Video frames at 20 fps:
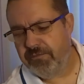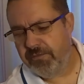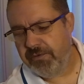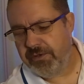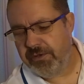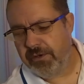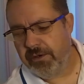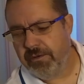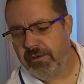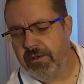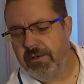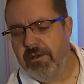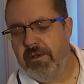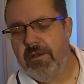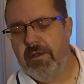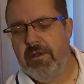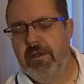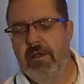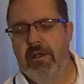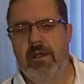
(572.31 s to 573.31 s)
for your
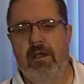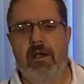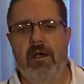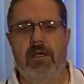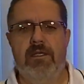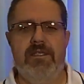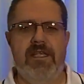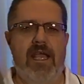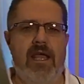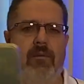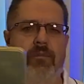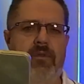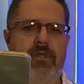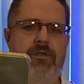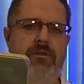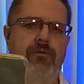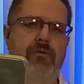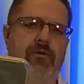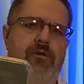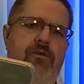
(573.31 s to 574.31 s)

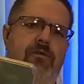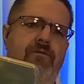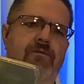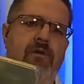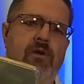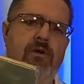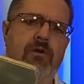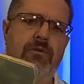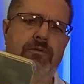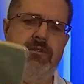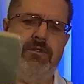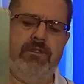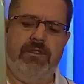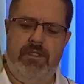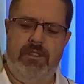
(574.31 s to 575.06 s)
tablet or your phone.